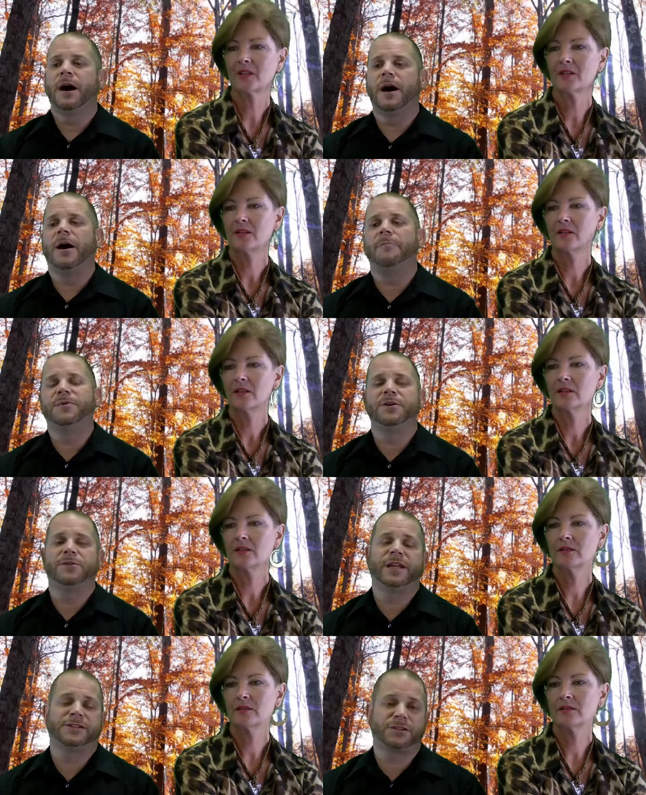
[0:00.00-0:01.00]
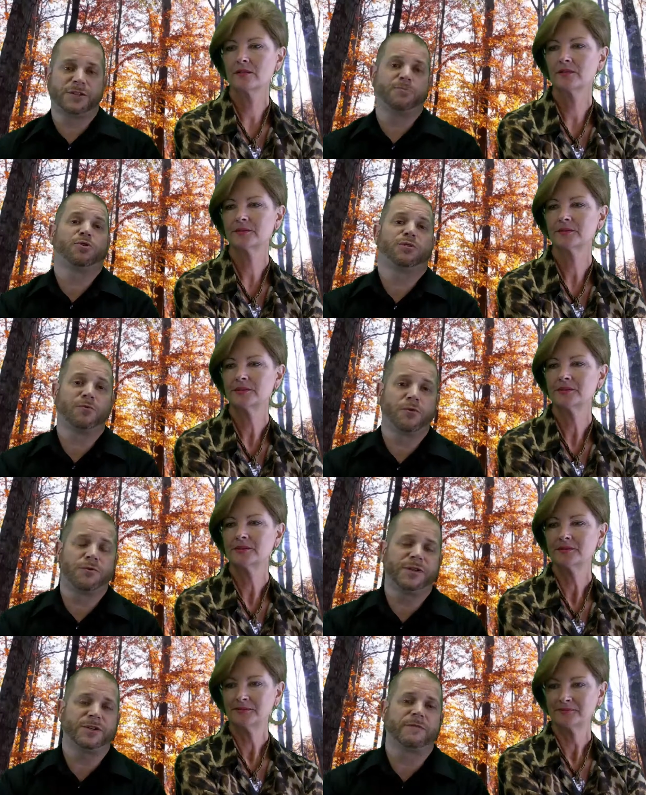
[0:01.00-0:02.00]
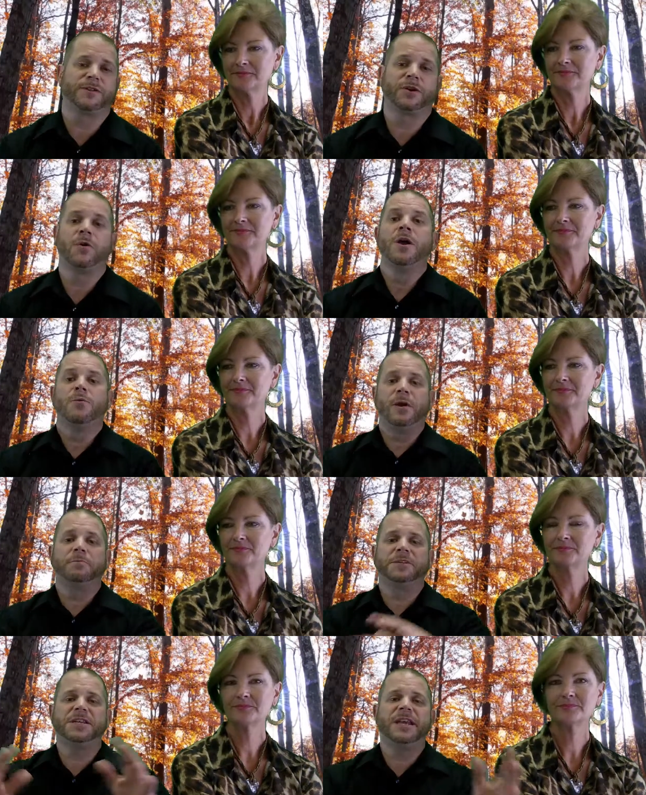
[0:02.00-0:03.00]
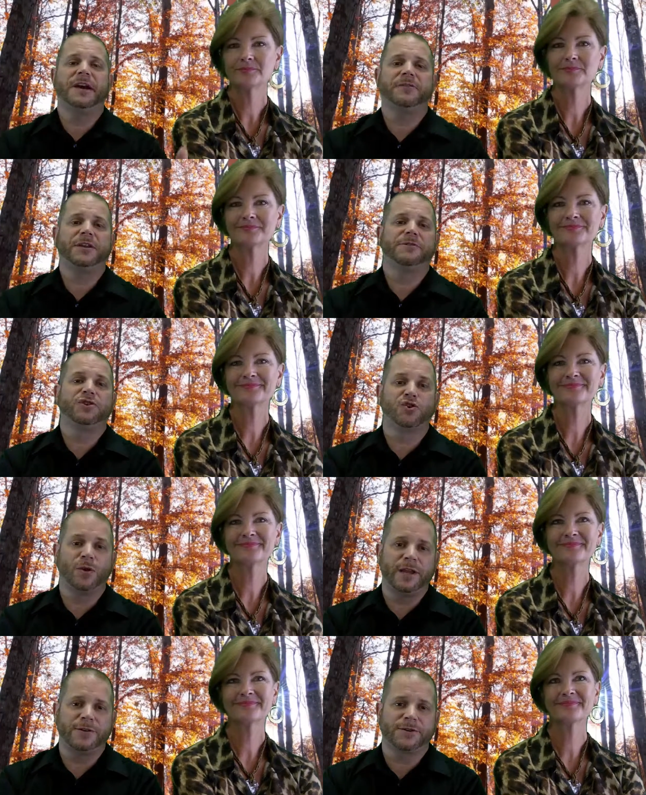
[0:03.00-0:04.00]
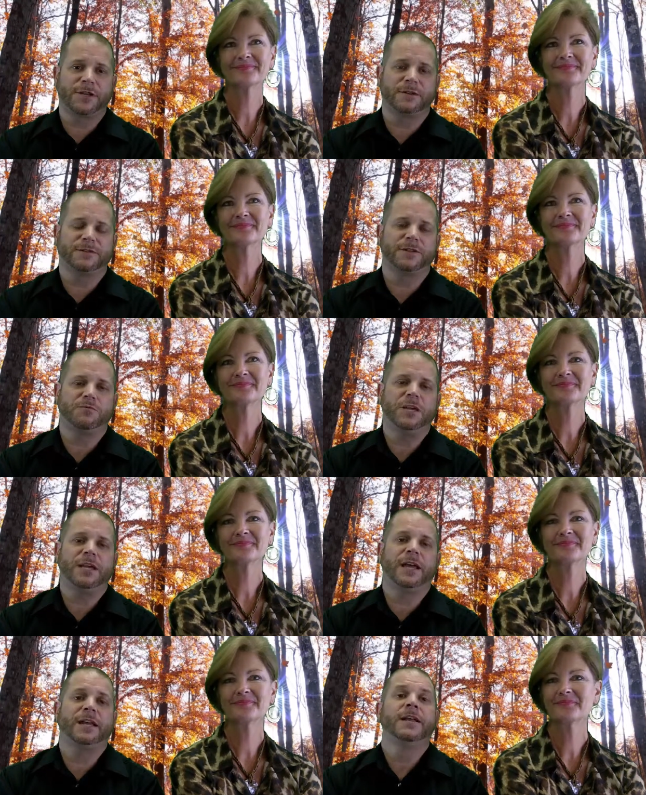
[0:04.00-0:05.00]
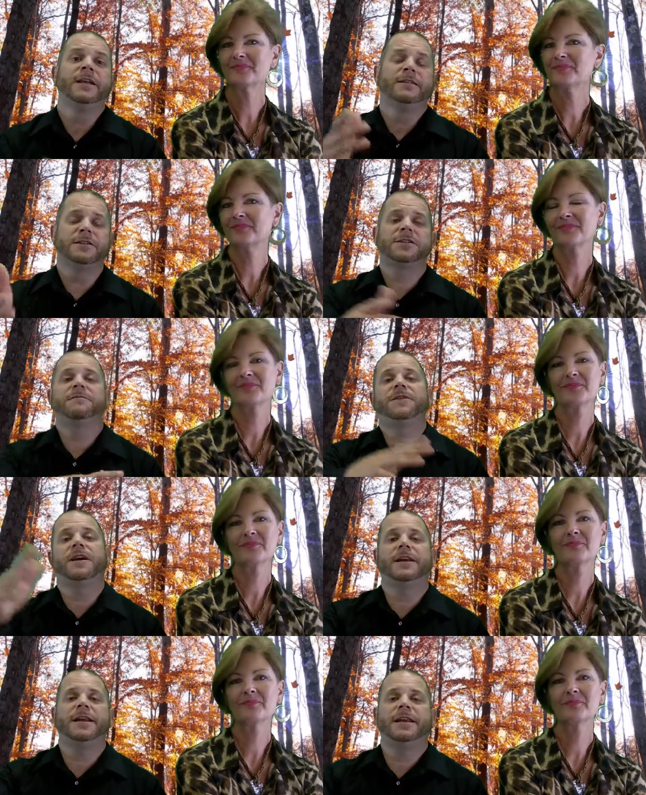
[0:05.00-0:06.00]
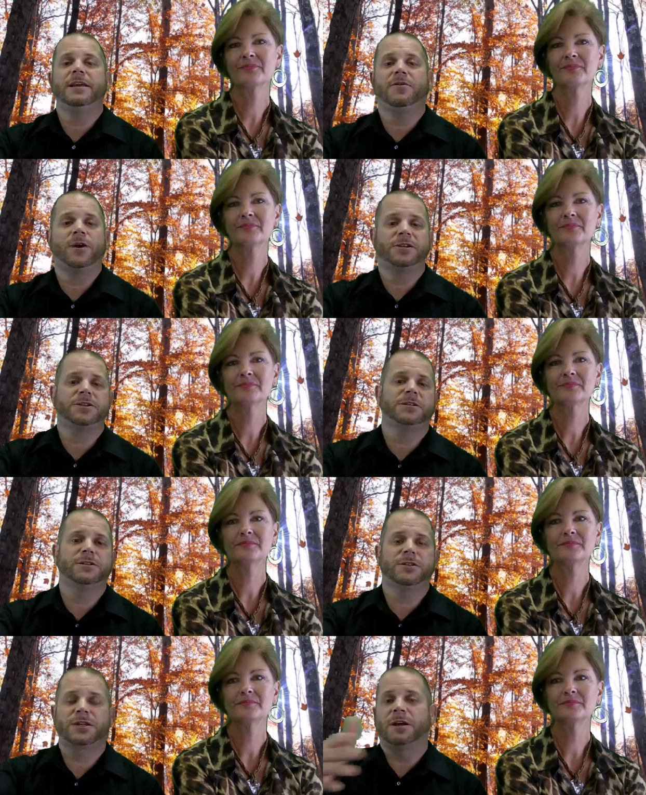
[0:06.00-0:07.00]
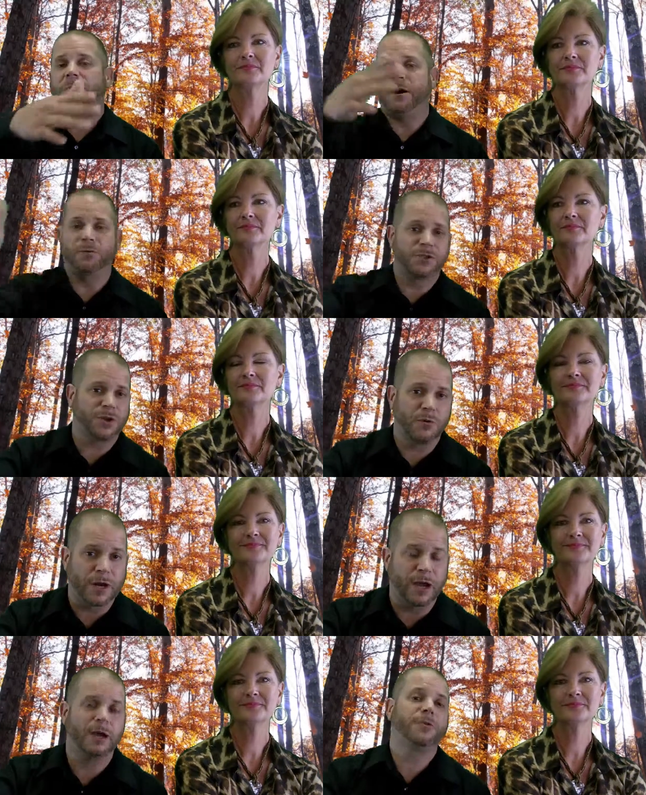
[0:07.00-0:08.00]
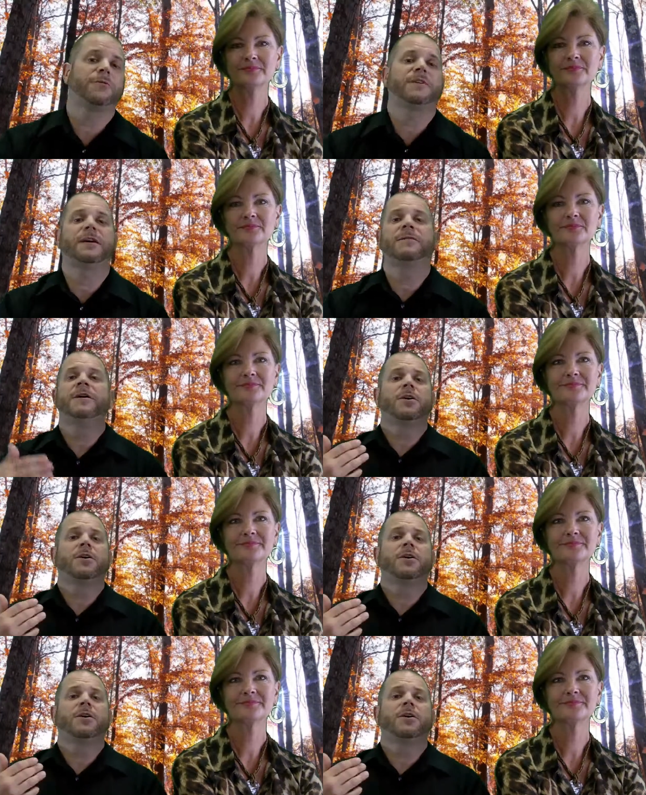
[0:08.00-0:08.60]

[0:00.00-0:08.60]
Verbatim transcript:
Speaker 1: um, you know, that's to support the Rotary service. So we hope to see you out there enjoying yourselves this weekend. Listen, if you got any questions about what's going on or if you have